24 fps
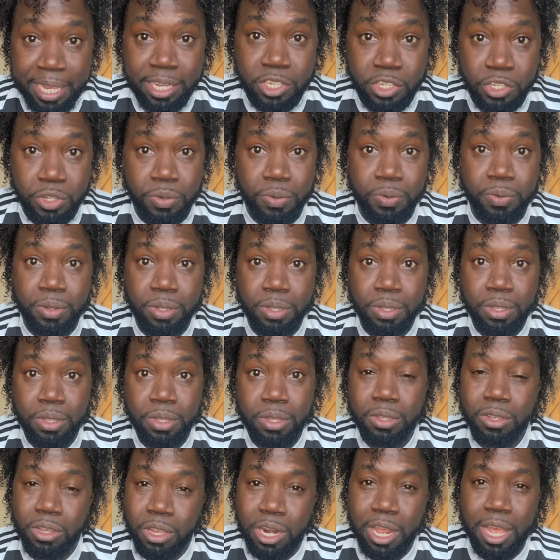been to.
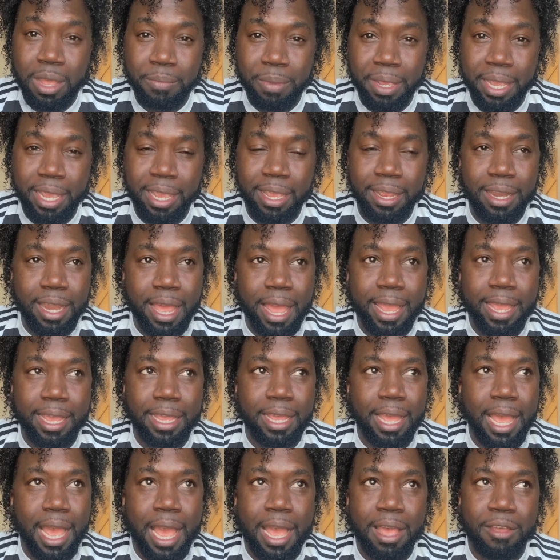You know what I mean?
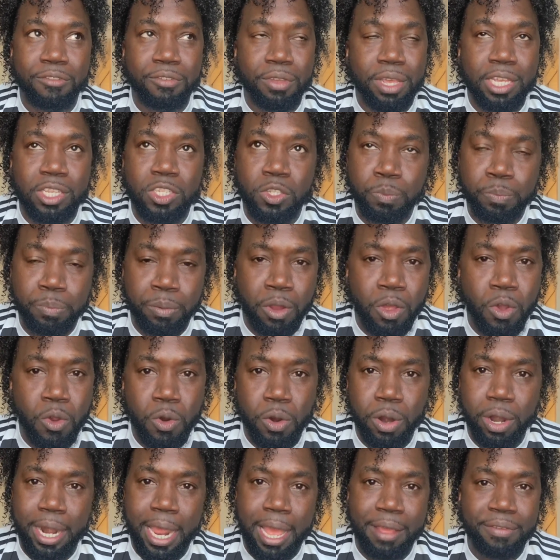Like I've
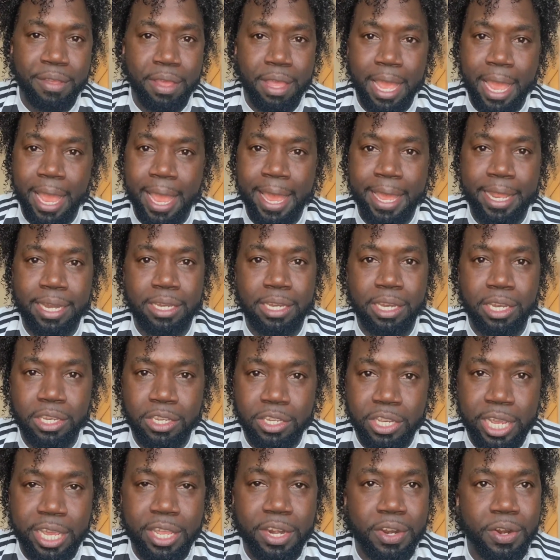explored, I've
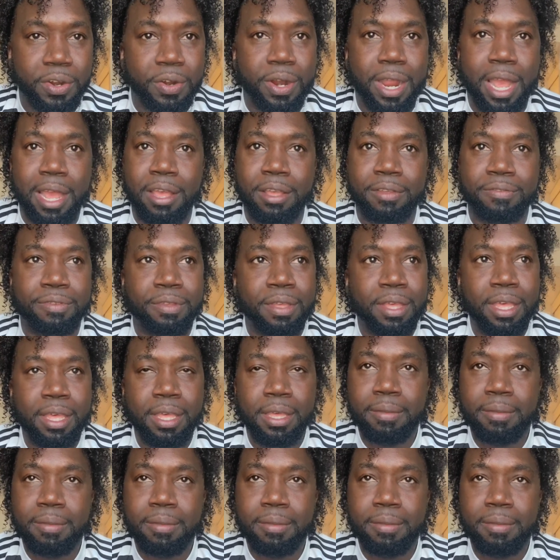had dinner, I've